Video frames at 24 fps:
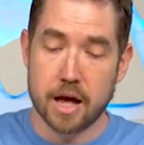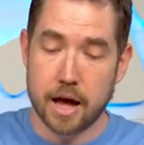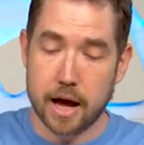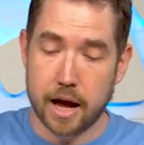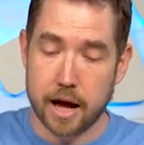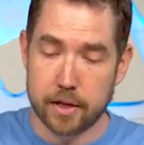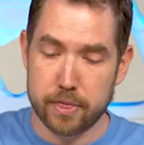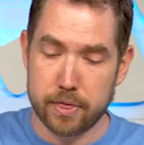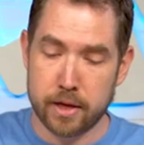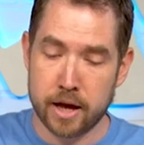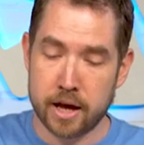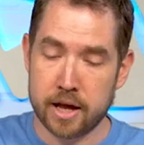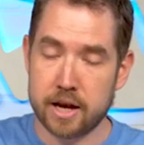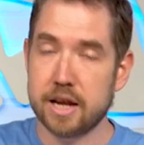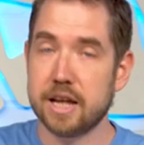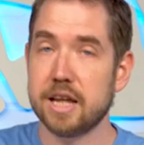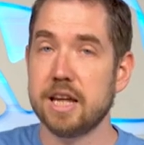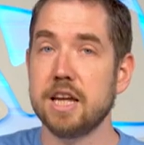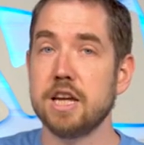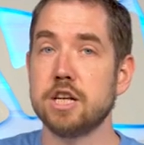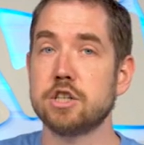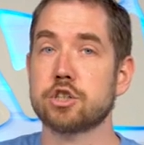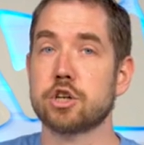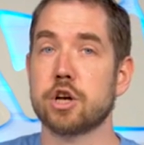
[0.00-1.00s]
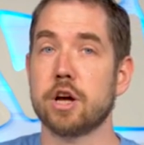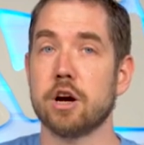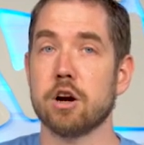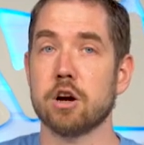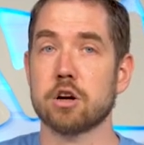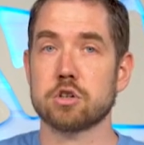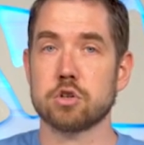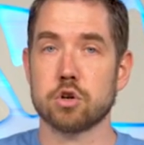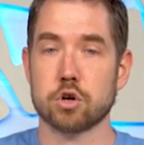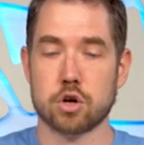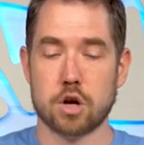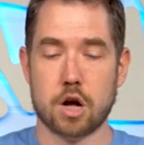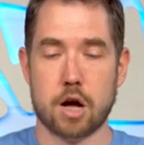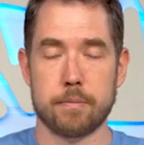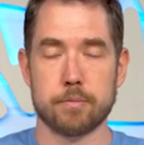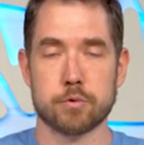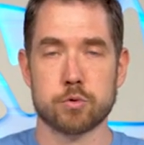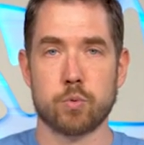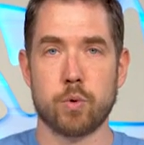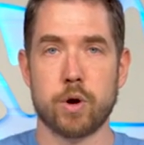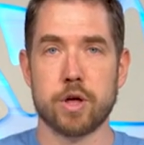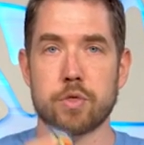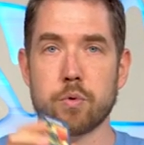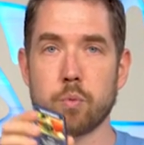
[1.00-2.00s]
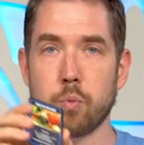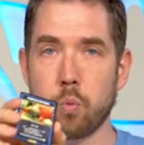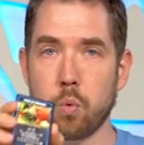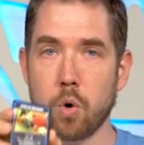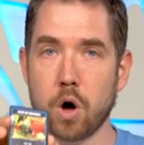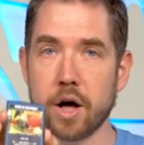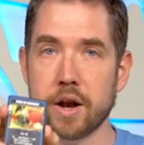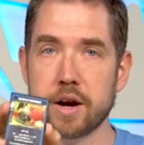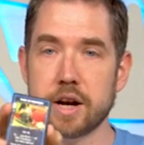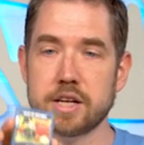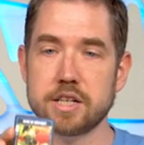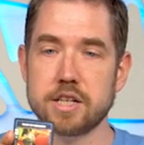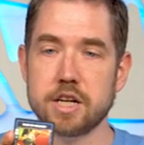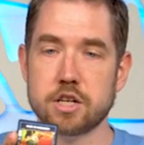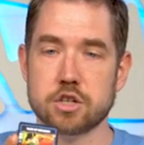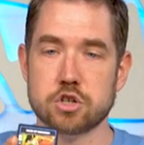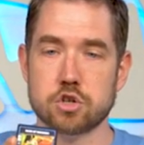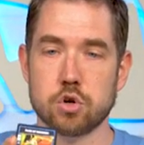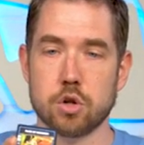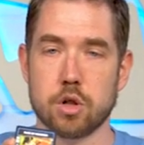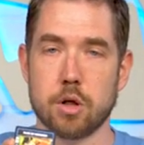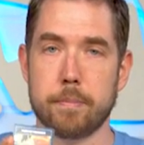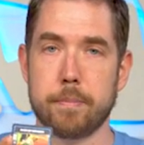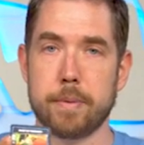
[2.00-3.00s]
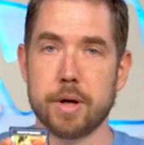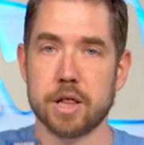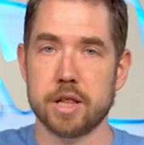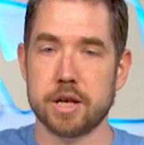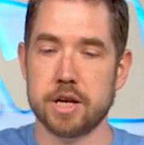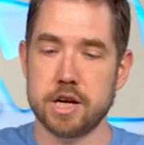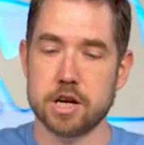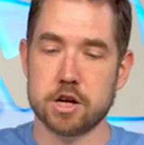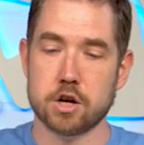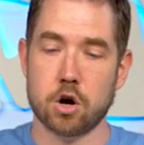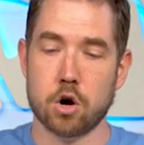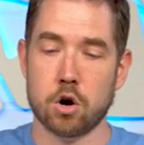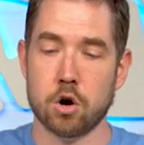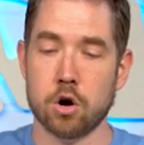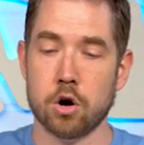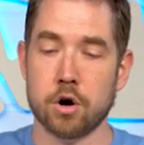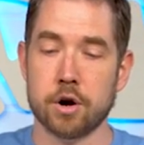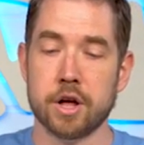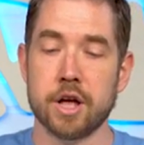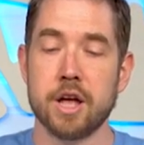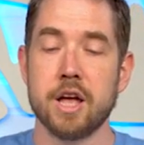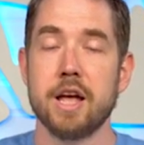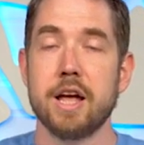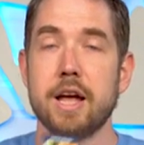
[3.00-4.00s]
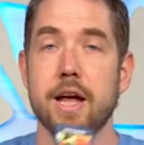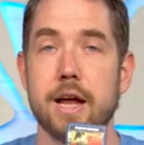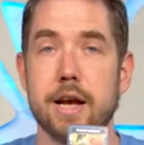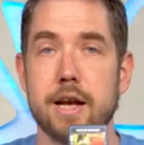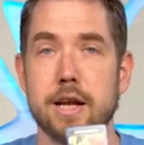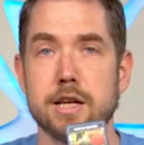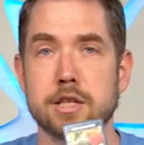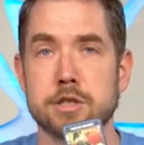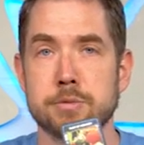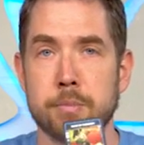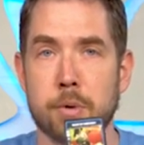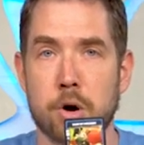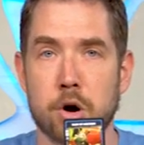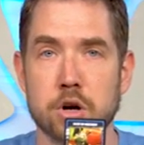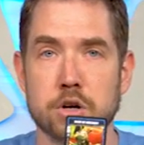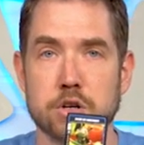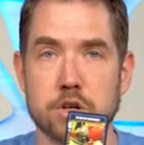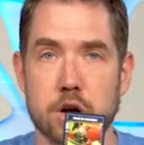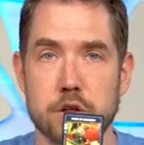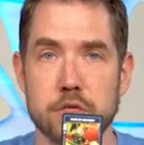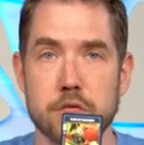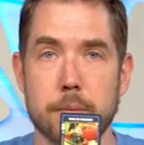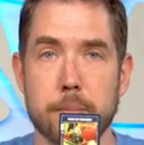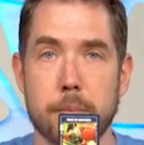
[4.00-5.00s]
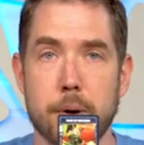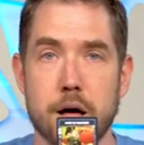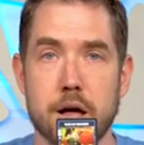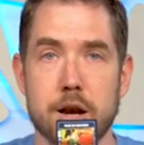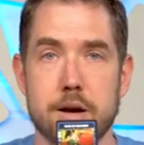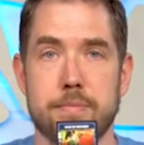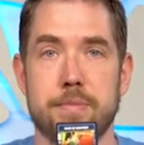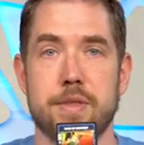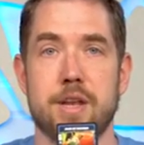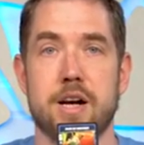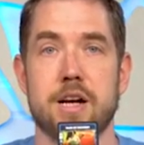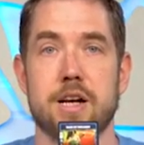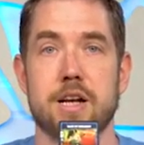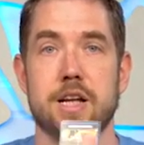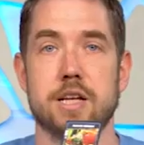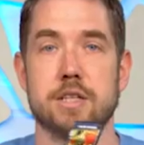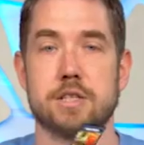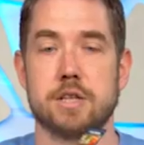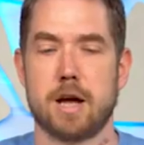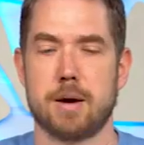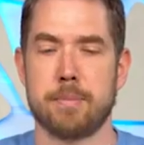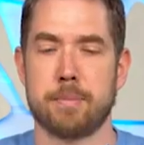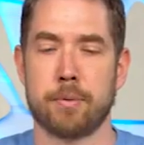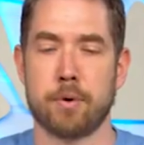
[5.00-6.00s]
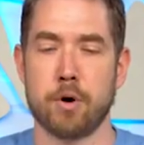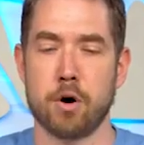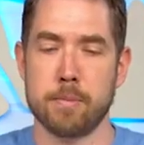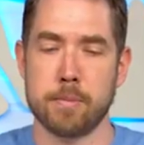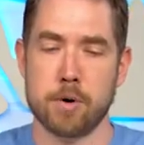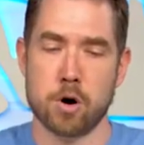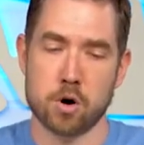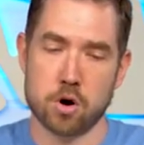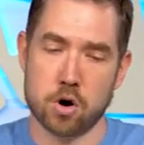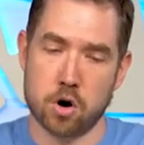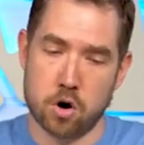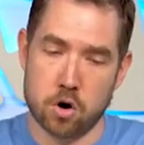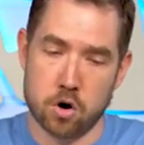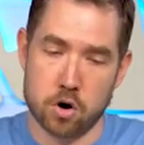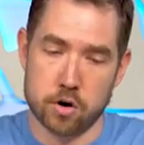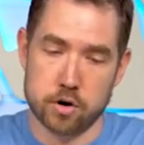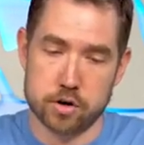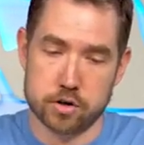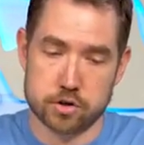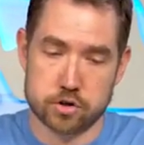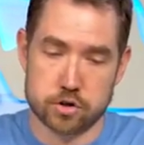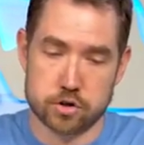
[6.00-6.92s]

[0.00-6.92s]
And then each character comes with one additional ability card. It is marked on the bottom that it is a promo card.